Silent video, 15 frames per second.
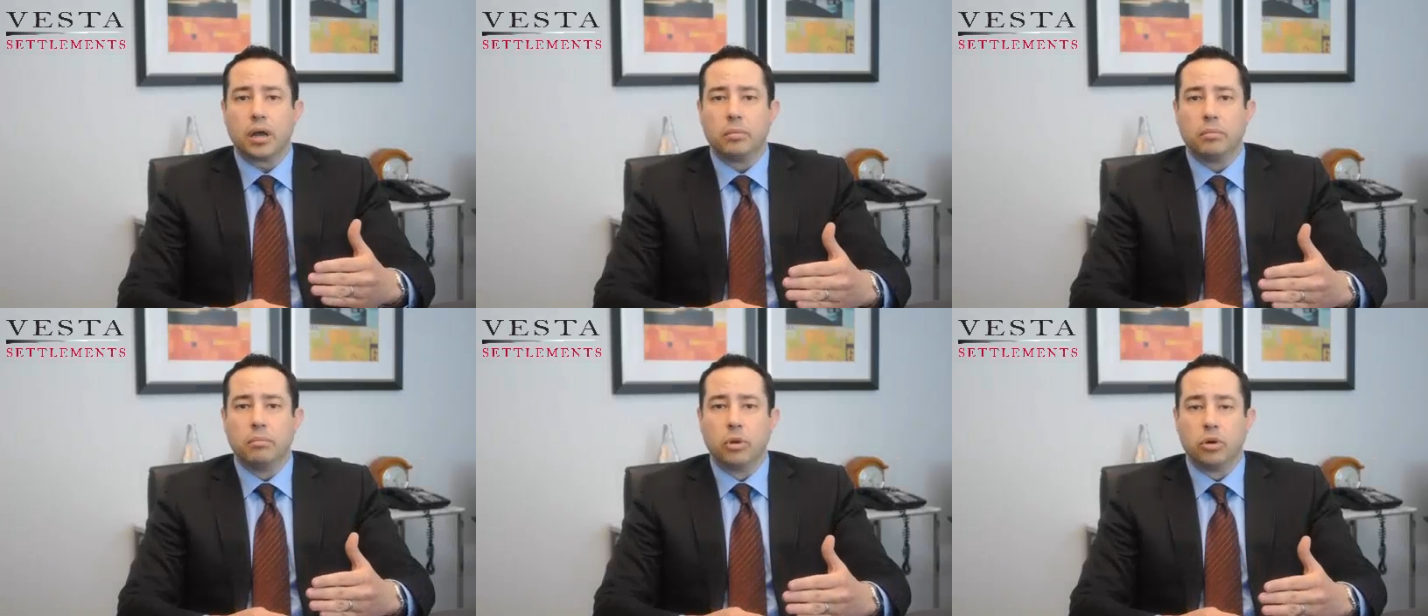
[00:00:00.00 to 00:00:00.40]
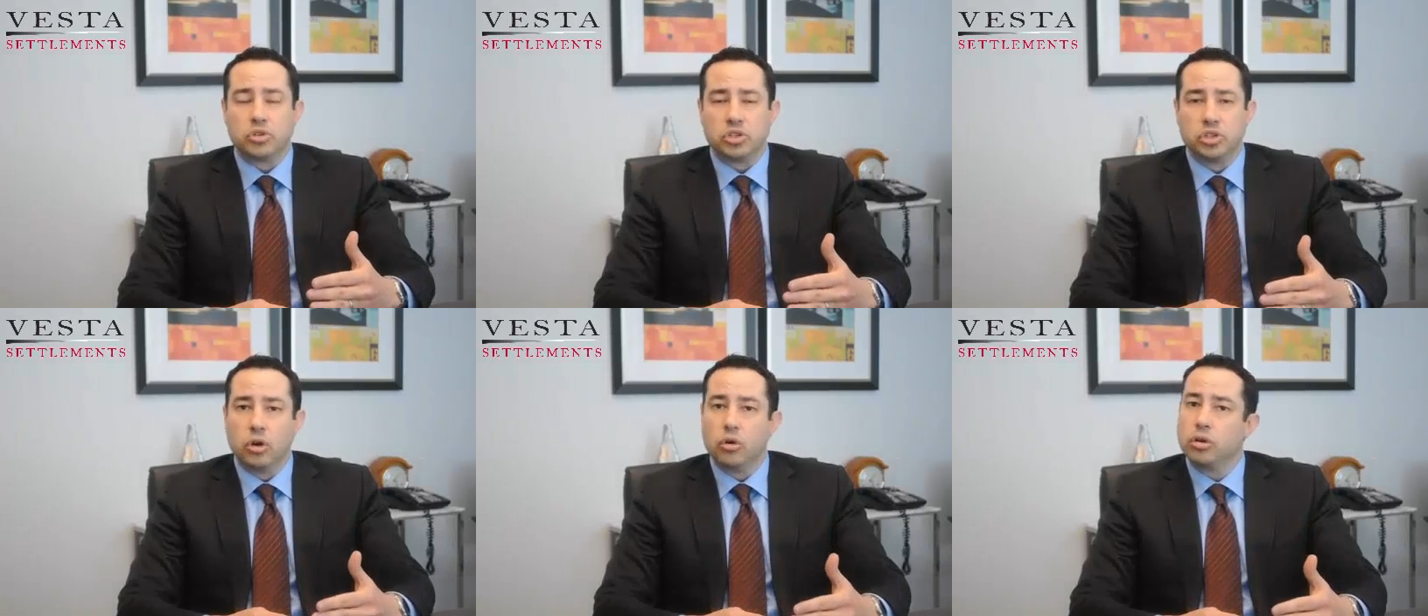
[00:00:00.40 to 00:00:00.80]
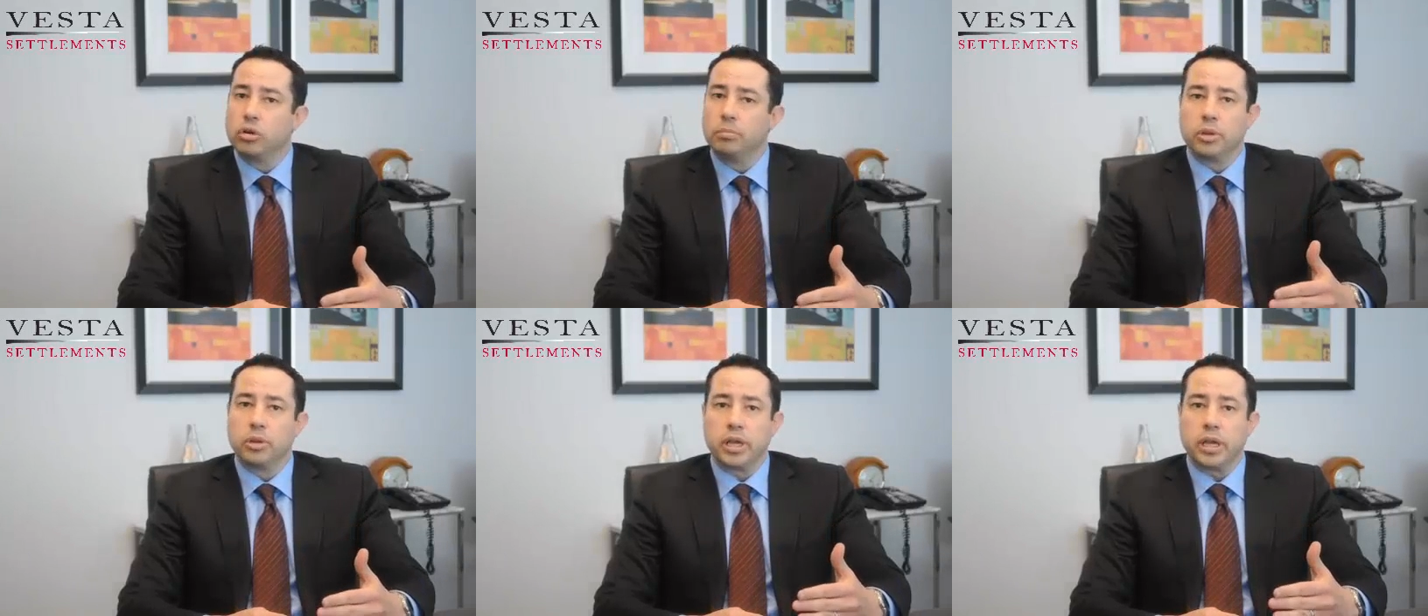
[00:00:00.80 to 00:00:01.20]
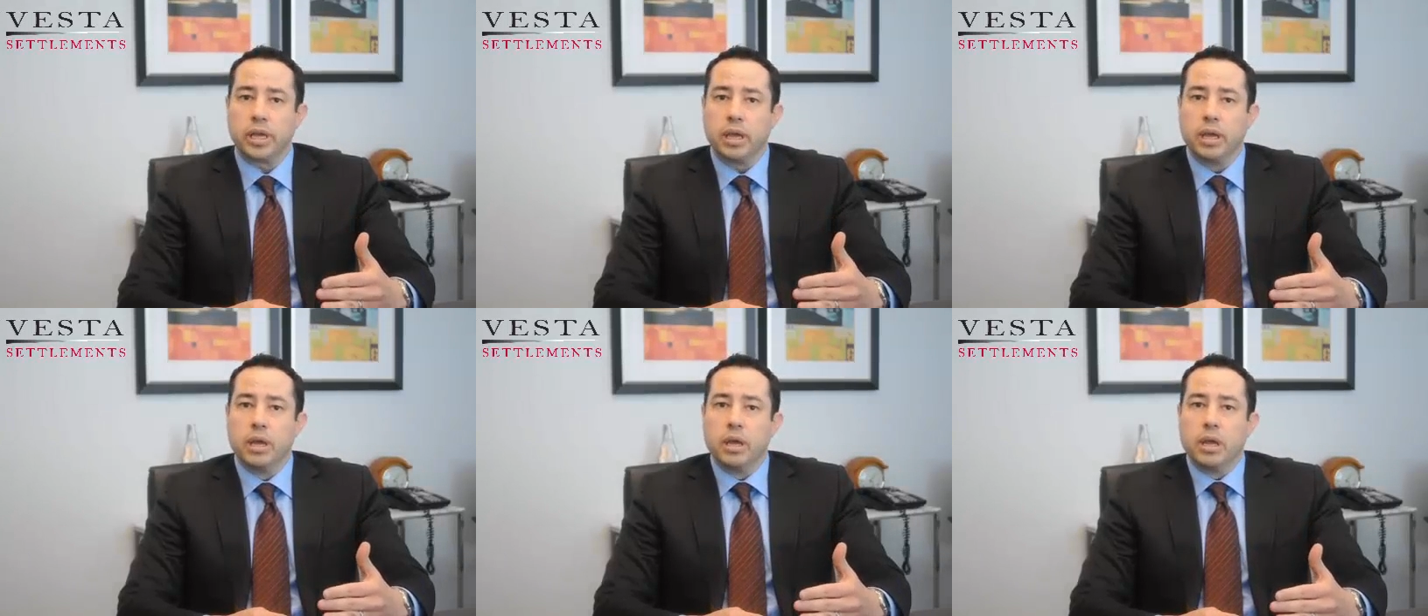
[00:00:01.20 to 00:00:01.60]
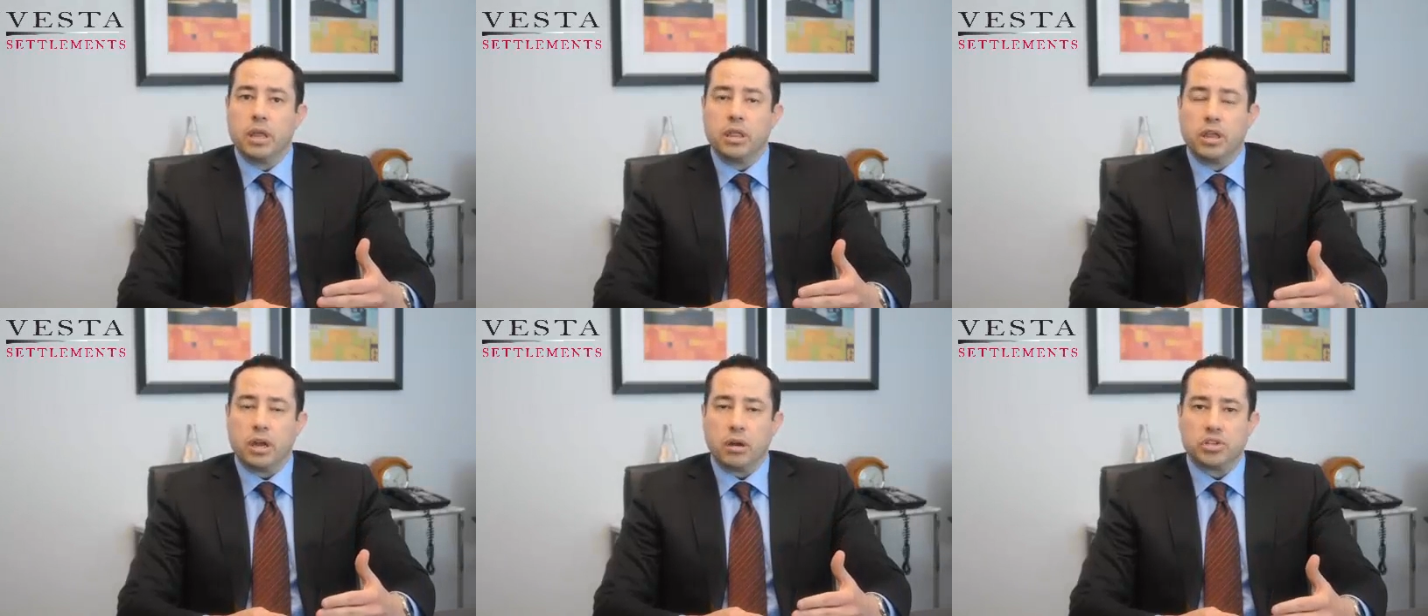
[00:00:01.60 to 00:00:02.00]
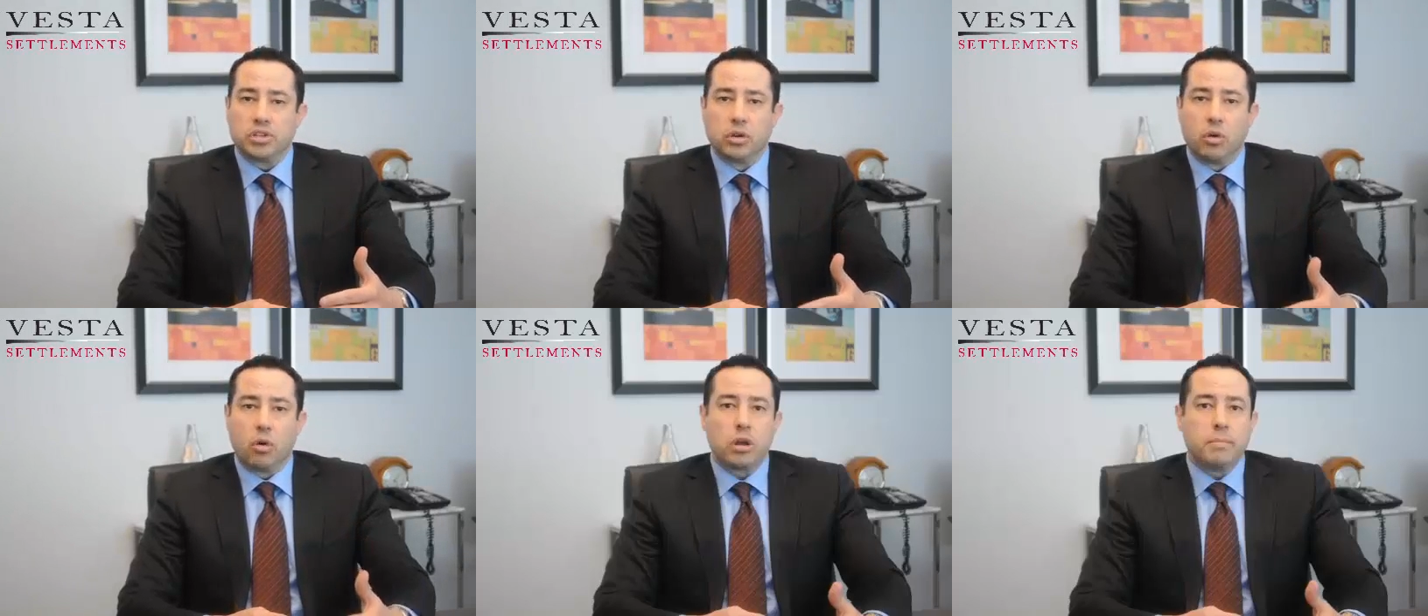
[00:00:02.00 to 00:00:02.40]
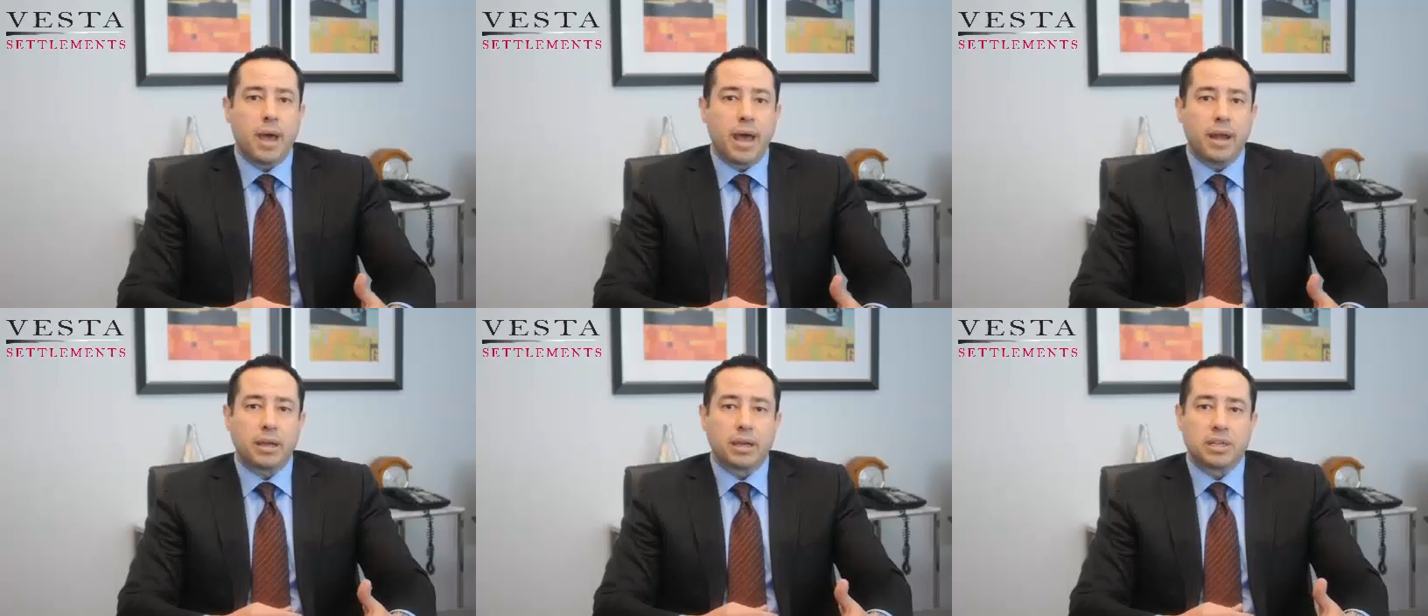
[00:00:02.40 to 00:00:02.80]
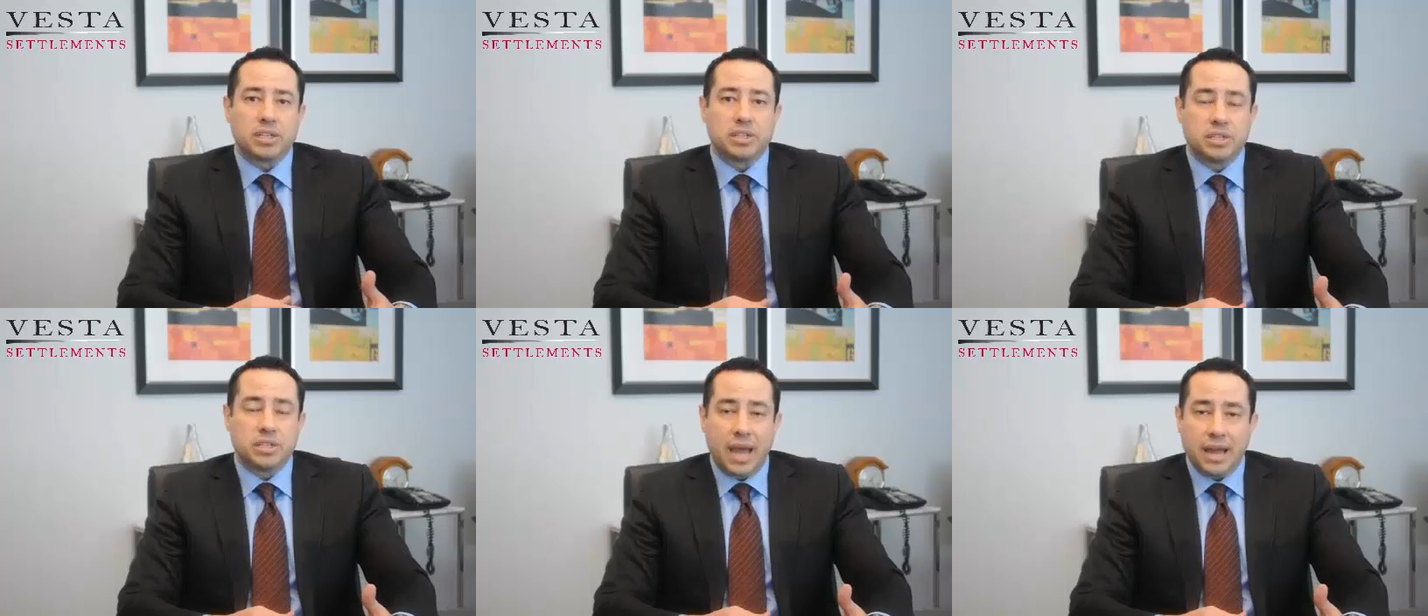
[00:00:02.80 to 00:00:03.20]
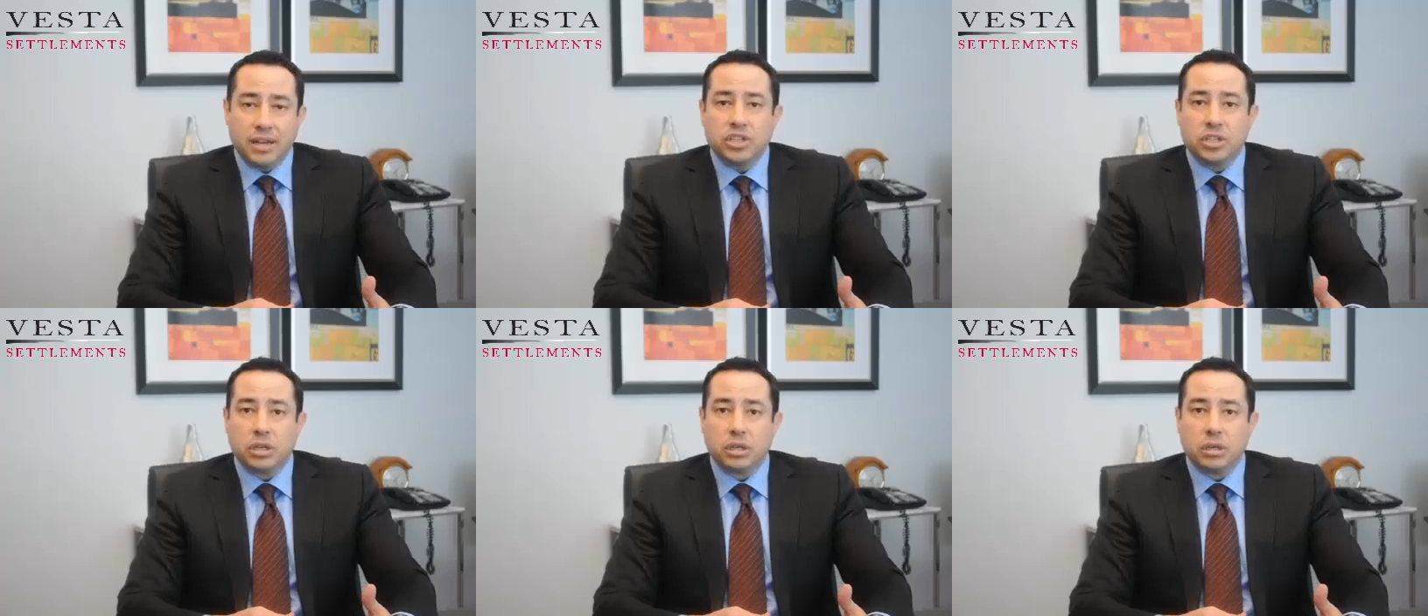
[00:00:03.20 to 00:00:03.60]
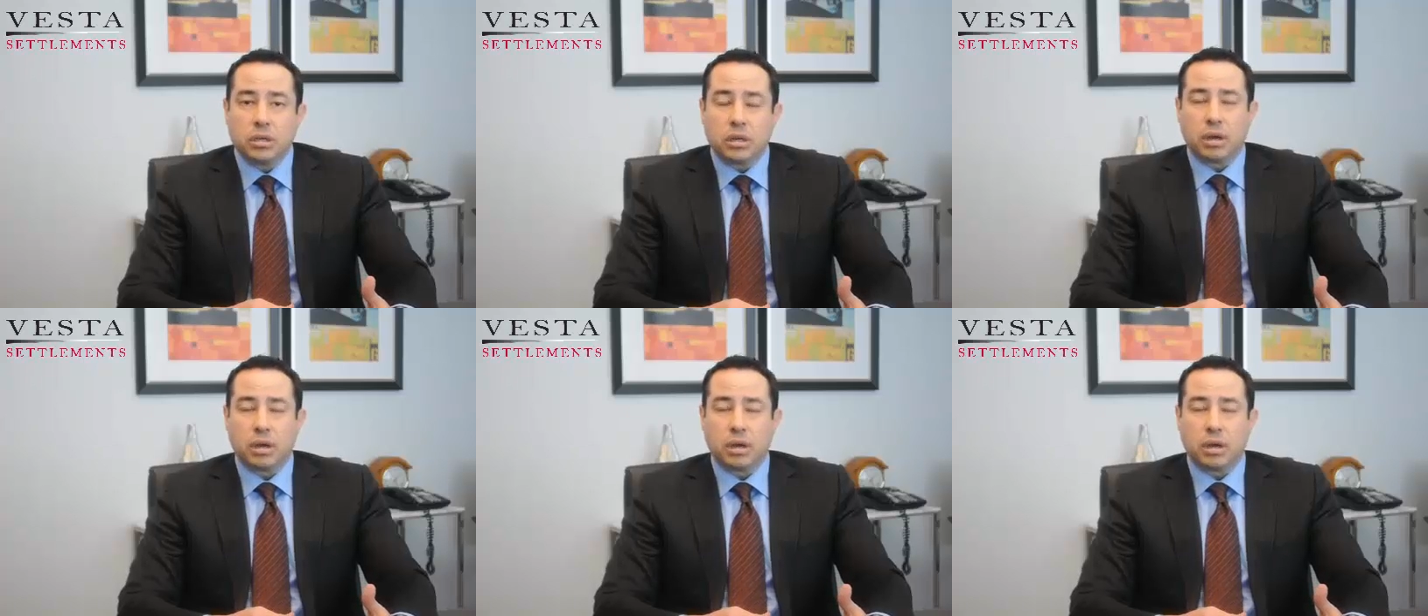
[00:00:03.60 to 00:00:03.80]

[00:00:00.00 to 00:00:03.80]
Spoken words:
Most notably, there is an automatic extension